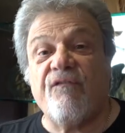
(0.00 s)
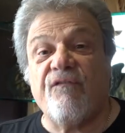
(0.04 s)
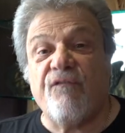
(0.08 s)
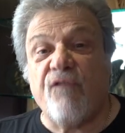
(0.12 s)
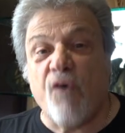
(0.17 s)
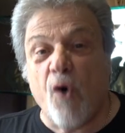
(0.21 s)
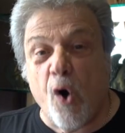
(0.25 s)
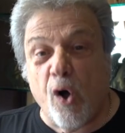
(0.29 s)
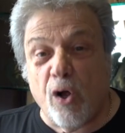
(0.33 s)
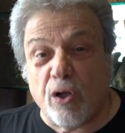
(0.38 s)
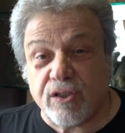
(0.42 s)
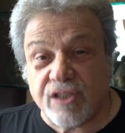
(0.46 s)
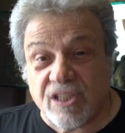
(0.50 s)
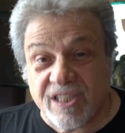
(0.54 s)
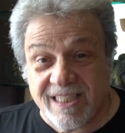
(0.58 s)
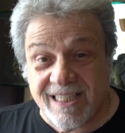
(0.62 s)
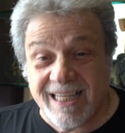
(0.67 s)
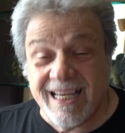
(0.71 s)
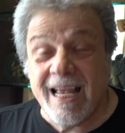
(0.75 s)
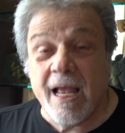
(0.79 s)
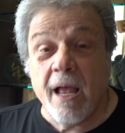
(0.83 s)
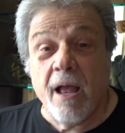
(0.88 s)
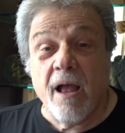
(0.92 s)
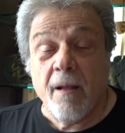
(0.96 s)

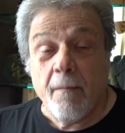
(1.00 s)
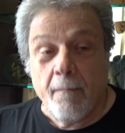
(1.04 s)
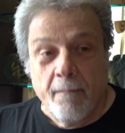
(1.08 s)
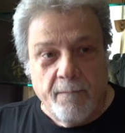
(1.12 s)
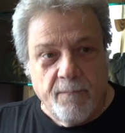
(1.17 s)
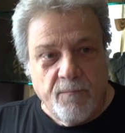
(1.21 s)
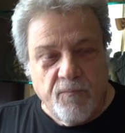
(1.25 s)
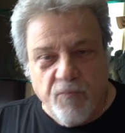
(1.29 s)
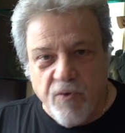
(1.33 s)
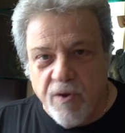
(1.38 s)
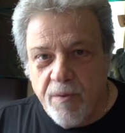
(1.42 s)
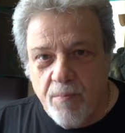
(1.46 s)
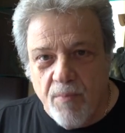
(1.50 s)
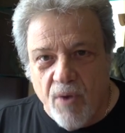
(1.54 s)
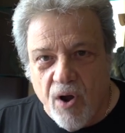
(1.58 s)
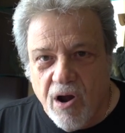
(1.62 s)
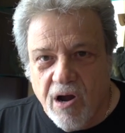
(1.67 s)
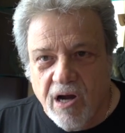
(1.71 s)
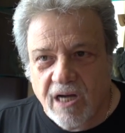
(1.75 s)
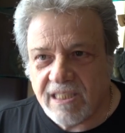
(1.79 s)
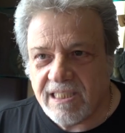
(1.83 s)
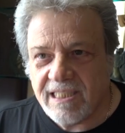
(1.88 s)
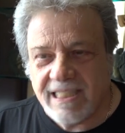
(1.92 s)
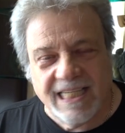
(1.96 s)
false
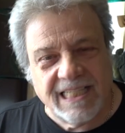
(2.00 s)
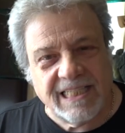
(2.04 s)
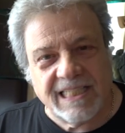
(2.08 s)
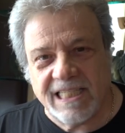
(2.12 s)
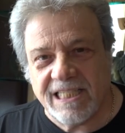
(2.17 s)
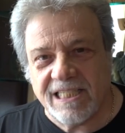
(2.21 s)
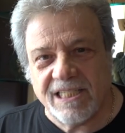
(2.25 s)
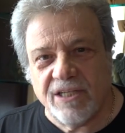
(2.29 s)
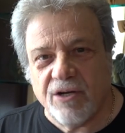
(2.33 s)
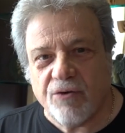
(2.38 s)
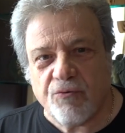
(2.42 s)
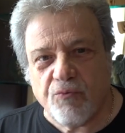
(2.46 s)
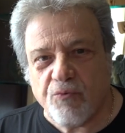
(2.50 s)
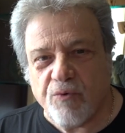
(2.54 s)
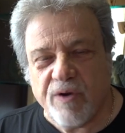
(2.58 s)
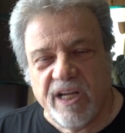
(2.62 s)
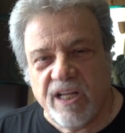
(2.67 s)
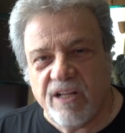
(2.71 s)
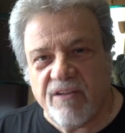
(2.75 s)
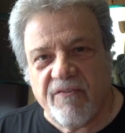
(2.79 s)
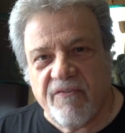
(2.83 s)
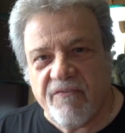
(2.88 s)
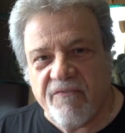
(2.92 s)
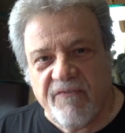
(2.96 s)
remarks. This isn't a
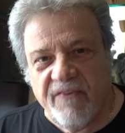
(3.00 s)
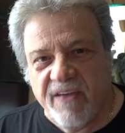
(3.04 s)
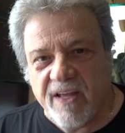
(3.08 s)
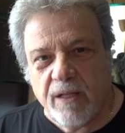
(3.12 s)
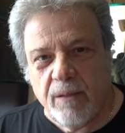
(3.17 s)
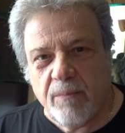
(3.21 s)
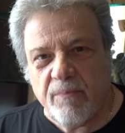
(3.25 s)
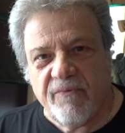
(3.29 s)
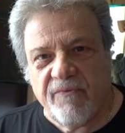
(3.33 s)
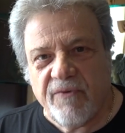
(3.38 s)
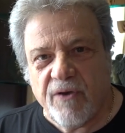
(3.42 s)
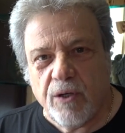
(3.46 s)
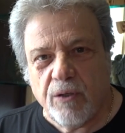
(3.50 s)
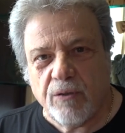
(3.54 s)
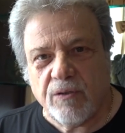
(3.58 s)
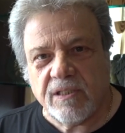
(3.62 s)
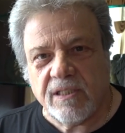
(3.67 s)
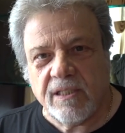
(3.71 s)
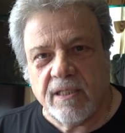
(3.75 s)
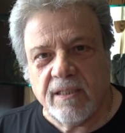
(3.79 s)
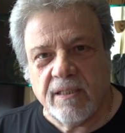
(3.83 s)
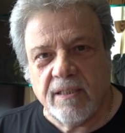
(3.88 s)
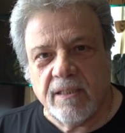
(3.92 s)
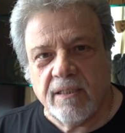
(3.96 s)
real film,
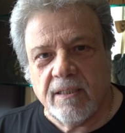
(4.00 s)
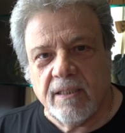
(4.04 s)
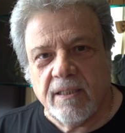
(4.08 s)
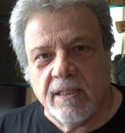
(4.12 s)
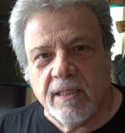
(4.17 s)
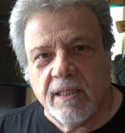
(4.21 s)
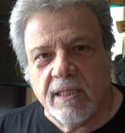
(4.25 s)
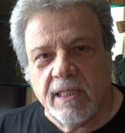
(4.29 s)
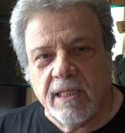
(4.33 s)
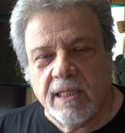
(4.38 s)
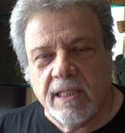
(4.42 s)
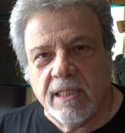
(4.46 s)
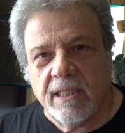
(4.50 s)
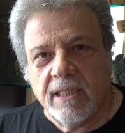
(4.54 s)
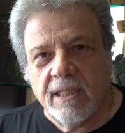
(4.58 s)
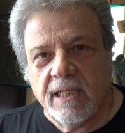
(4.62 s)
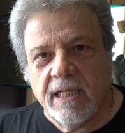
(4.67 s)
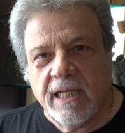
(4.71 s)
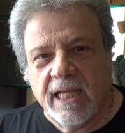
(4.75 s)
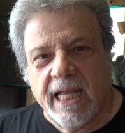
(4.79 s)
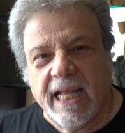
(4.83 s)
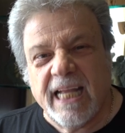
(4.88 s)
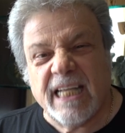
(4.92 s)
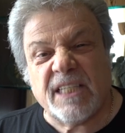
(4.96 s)
folks.
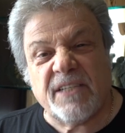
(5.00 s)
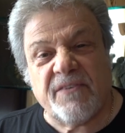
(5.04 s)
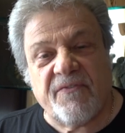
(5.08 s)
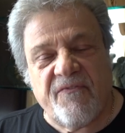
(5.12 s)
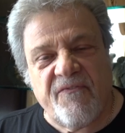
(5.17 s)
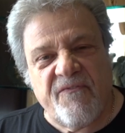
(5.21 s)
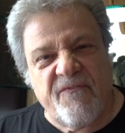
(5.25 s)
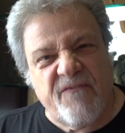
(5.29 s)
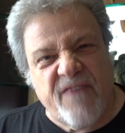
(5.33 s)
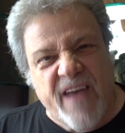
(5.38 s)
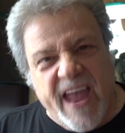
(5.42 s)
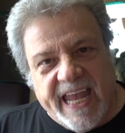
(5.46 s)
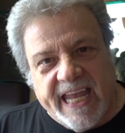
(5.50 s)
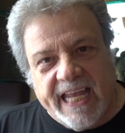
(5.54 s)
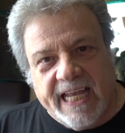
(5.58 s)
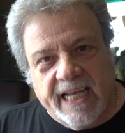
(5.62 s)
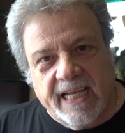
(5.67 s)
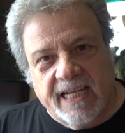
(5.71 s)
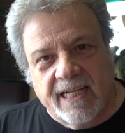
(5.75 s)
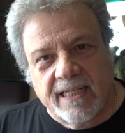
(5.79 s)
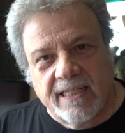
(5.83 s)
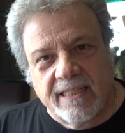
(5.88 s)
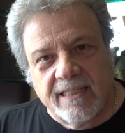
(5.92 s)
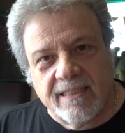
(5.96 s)
It's
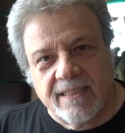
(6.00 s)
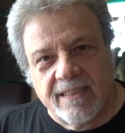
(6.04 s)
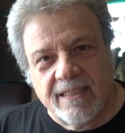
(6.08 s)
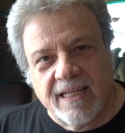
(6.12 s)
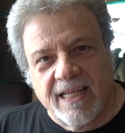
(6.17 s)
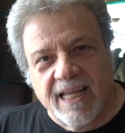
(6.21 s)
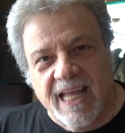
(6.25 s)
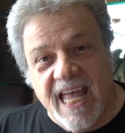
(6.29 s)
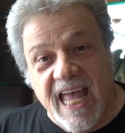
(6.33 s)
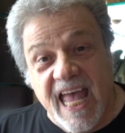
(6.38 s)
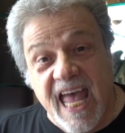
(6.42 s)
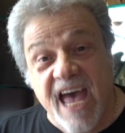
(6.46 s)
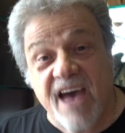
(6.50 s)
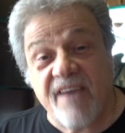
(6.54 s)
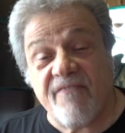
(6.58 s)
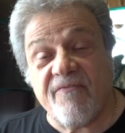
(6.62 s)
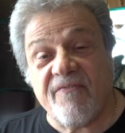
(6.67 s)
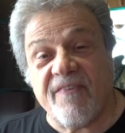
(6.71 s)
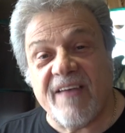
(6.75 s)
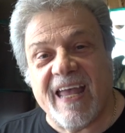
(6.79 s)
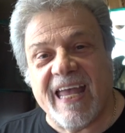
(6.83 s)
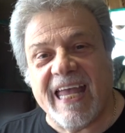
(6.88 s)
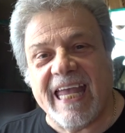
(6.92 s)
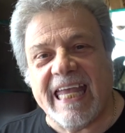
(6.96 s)
fake.
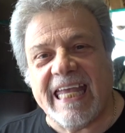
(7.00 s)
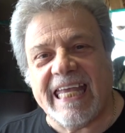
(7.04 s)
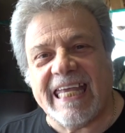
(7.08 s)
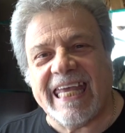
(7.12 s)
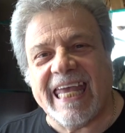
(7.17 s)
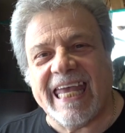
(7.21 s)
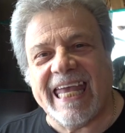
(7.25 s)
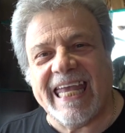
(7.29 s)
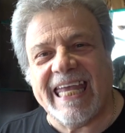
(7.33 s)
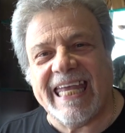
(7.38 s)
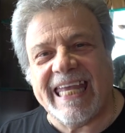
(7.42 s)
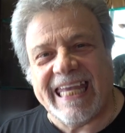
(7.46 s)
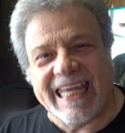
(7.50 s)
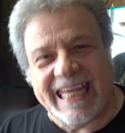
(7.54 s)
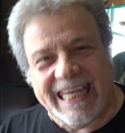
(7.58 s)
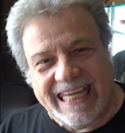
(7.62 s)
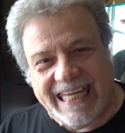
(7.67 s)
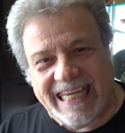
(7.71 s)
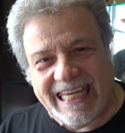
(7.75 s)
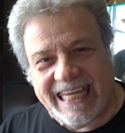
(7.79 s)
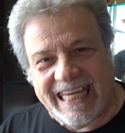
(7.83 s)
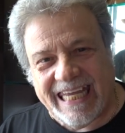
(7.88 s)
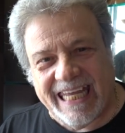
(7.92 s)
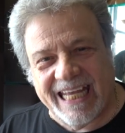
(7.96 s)
F A K
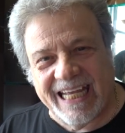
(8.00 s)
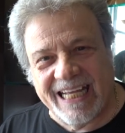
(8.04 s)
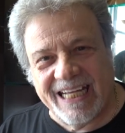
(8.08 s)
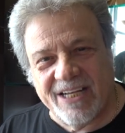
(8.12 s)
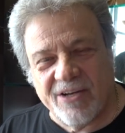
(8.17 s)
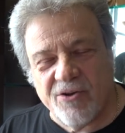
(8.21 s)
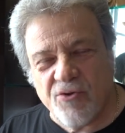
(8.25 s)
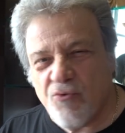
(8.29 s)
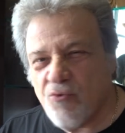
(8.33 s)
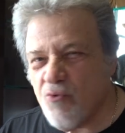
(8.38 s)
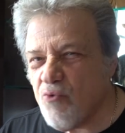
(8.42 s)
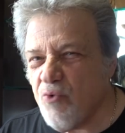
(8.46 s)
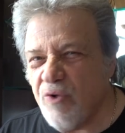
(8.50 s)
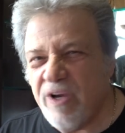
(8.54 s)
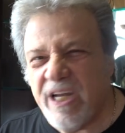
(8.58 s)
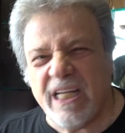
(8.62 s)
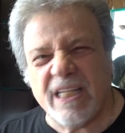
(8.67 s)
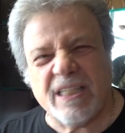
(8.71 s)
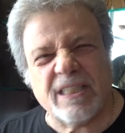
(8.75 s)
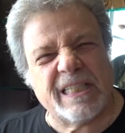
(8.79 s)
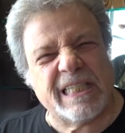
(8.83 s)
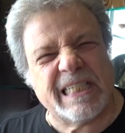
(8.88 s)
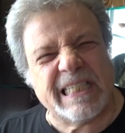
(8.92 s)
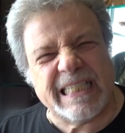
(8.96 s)
E.
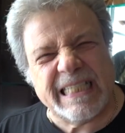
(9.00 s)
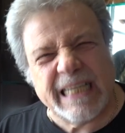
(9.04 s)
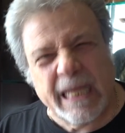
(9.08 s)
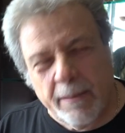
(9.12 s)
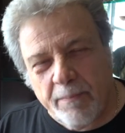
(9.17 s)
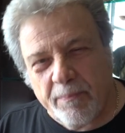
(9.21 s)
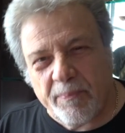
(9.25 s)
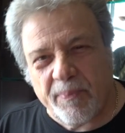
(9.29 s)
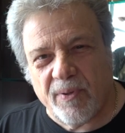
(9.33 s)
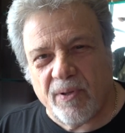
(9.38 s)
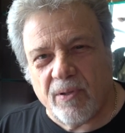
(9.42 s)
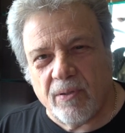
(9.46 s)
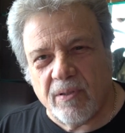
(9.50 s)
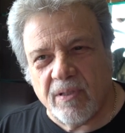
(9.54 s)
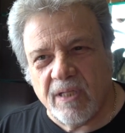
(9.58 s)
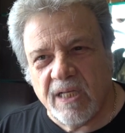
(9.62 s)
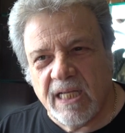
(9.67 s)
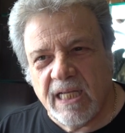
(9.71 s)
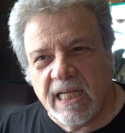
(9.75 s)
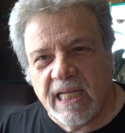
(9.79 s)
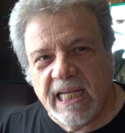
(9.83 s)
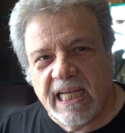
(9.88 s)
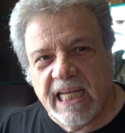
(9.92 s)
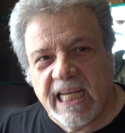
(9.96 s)
Real simple.
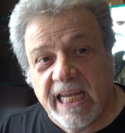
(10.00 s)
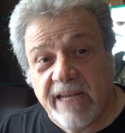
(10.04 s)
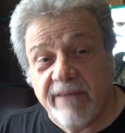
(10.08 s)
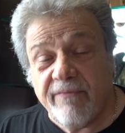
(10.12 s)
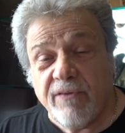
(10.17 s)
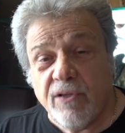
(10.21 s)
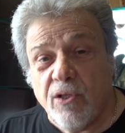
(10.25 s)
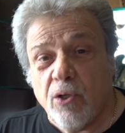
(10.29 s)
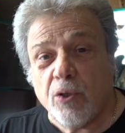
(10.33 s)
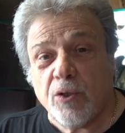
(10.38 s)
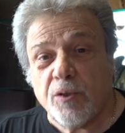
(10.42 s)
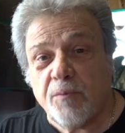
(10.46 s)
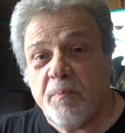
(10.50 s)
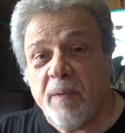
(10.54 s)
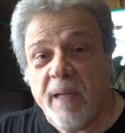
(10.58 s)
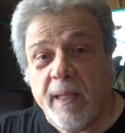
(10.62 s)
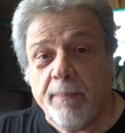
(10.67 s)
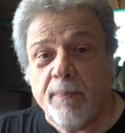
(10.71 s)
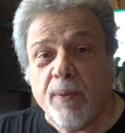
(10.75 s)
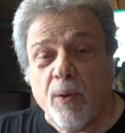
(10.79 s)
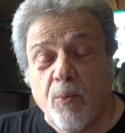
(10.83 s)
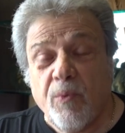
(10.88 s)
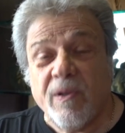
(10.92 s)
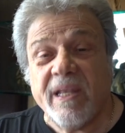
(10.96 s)
Even those
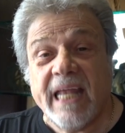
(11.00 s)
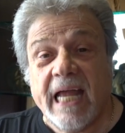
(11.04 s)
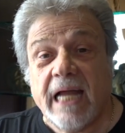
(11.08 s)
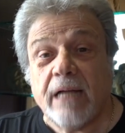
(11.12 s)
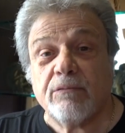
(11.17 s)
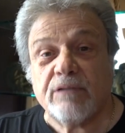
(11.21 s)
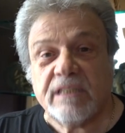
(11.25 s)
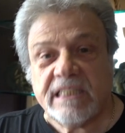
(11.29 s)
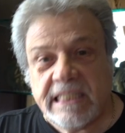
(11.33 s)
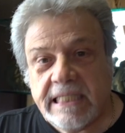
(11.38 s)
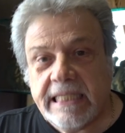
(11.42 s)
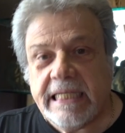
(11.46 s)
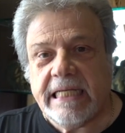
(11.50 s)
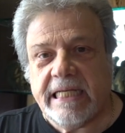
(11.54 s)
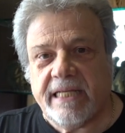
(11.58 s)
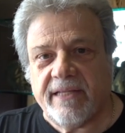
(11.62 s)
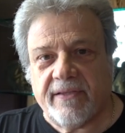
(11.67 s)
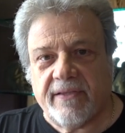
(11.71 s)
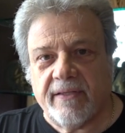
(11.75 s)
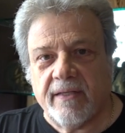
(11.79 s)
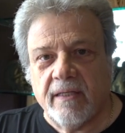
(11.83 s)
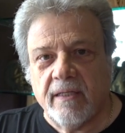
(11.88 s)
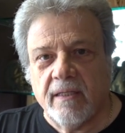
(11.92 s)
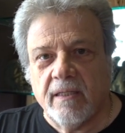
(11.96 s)
people without
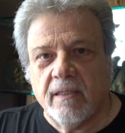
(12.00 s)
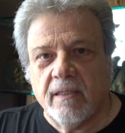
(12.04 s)
teeth,